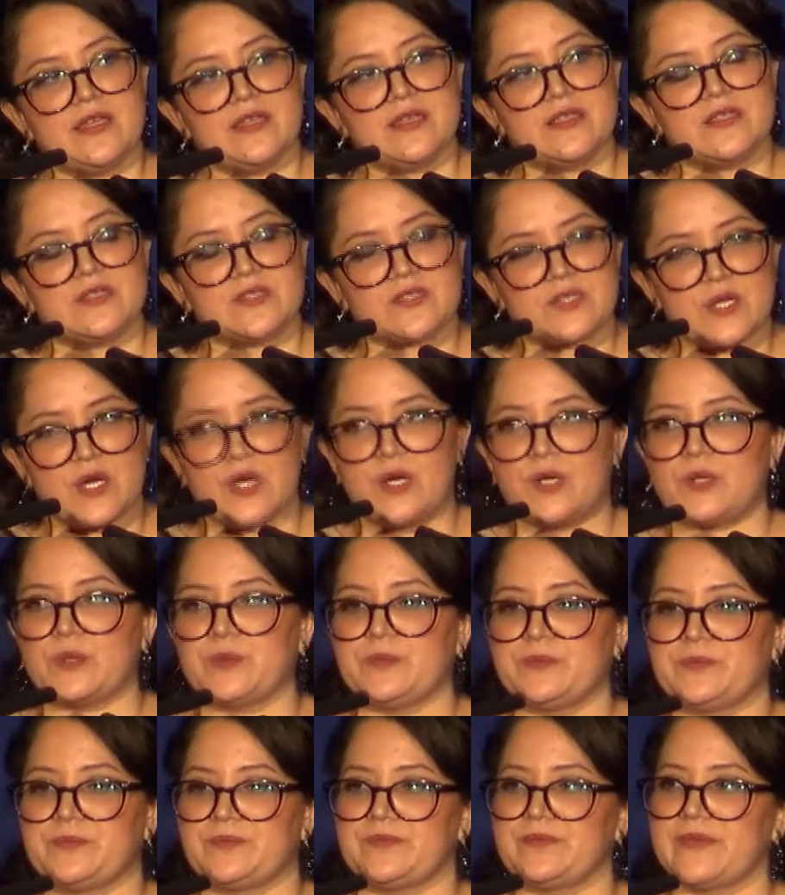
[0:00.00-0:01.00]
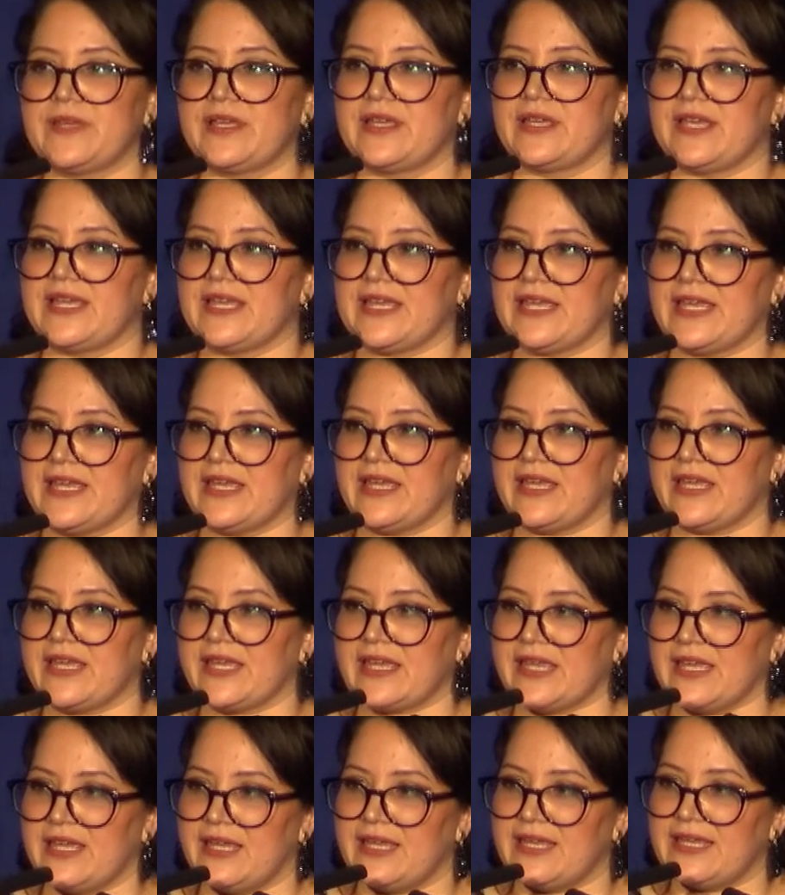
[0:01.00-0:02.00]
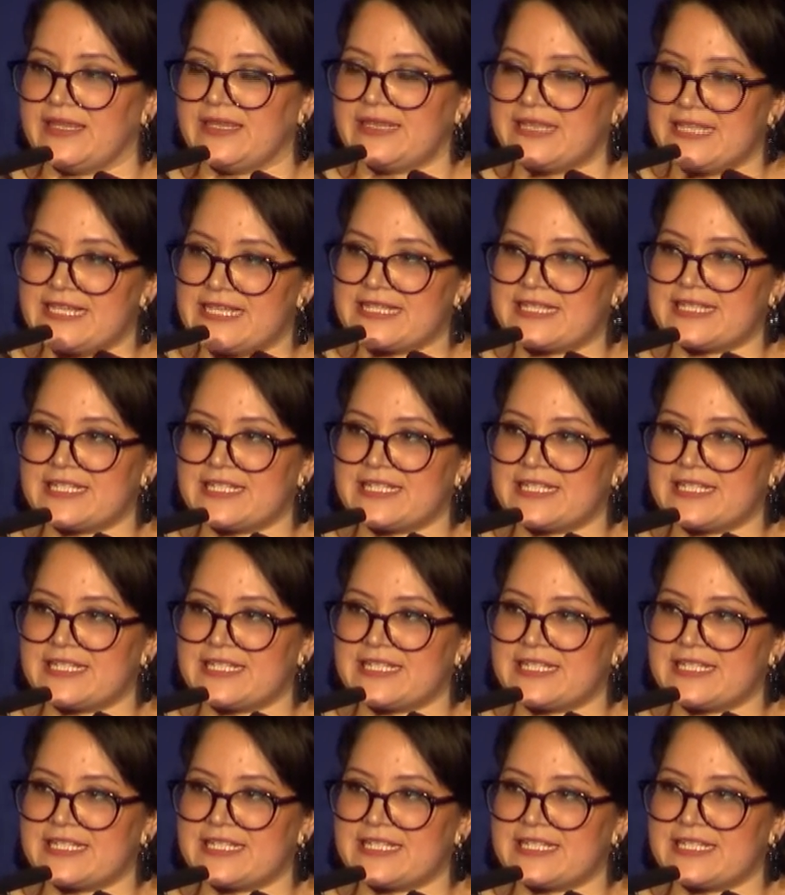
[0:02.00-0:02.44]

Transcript: So, this